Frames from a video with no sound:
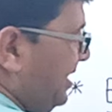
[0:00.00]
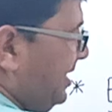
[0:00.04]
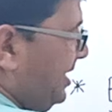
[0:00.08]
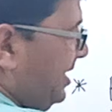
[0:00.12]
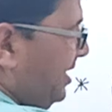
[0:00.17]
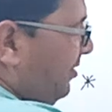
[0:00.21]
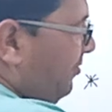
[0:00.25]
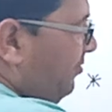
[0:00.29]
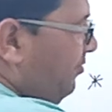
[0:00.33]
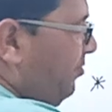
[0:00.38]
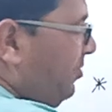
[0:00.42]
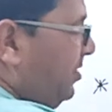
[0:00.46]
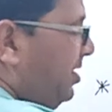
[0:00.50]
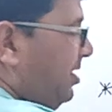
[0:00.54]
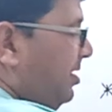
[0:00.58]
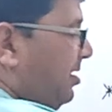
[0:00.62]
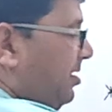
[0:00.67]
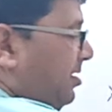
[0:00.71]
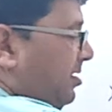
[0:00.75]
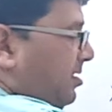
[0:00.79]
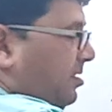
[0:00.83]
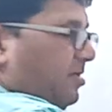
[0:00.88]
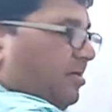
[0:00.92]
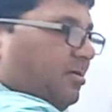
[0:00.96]
and M
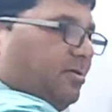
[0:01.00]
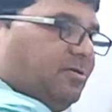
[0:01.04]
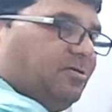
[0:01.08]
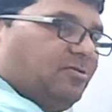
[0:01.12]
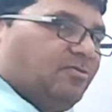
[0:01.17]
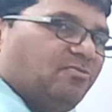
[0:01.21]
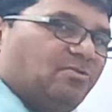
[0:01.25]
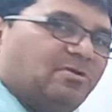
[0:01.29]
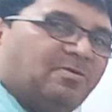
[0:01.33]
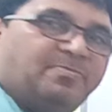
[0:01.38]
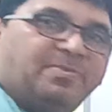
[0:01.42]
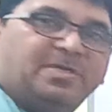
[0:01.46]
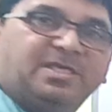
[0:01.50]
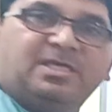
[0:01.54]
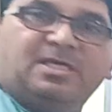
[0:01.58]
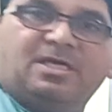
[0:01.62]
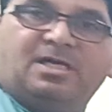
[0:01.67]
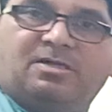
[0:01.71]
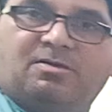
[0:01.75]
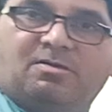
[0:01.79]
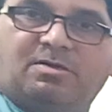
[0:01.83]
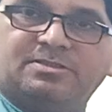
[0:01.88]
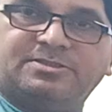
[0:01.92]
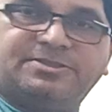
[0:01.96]
will be
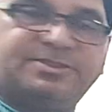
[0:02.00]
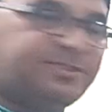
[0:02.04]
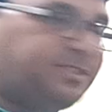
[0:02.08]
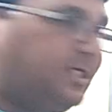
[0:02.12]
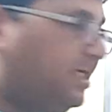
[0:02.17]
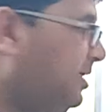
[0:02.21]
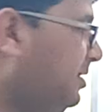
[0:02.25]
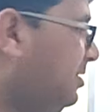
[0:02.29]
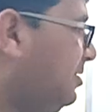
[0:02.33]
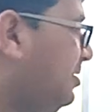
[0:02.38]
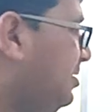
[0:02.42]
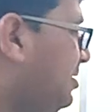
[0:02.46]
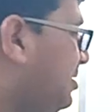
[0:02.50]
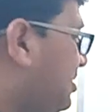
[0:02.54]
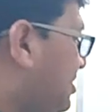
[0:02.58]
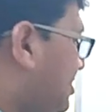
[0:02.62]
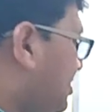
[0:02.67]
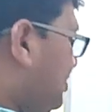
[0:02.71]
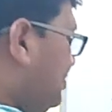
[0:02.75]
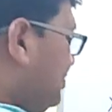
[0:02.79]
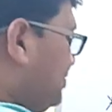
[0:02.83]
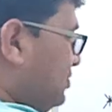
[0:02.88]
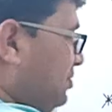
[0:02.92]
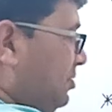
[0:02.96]
a constant.
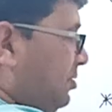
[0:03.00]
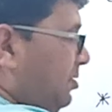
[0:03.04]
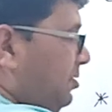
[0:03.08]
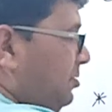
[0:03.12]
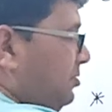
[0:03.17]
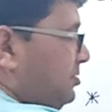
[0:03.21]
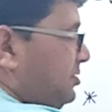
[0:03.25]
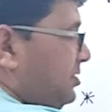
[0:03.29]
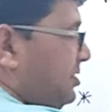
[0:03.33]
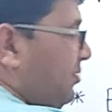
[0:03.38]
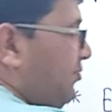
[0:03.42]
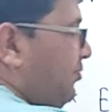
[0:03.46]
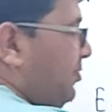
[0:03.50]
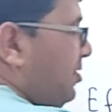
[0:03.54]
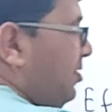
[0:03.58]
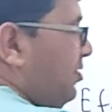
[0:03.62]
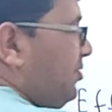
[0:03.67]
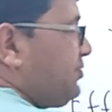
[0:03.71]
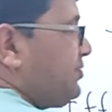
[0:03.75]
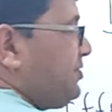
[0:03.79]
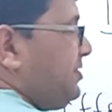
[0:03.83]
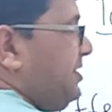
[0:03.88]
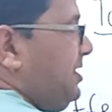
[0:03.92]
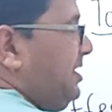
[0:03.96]
So the
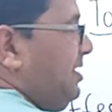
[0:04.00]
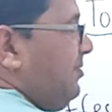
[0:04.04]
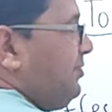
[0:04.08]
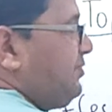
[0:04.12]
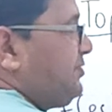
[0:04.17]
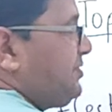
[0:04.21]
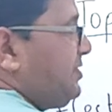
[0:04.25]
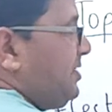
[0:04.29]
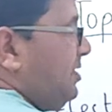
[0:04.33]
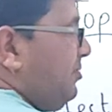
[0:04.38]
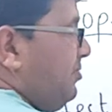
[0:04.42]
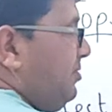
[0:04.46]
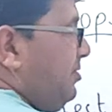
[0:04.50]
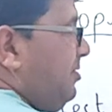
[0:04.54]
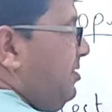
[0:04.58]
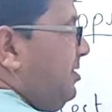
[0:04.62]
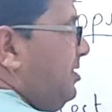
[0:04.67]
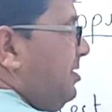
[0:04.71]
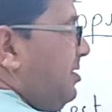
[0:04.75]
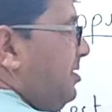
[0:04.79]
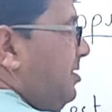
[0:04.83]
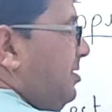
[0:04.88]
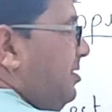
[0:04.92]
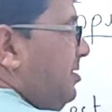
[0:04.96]
velocity of sound
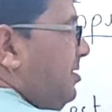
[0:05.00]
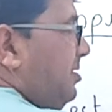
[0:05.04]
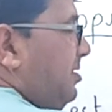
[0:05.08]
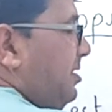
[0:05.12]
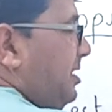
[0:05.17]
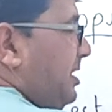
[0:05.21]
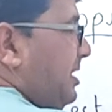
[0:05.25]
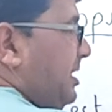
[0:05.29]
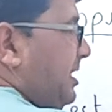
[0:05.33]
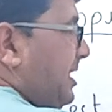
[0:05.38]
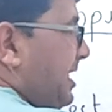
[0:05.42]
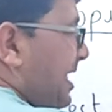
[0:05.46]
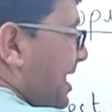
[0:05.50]
in a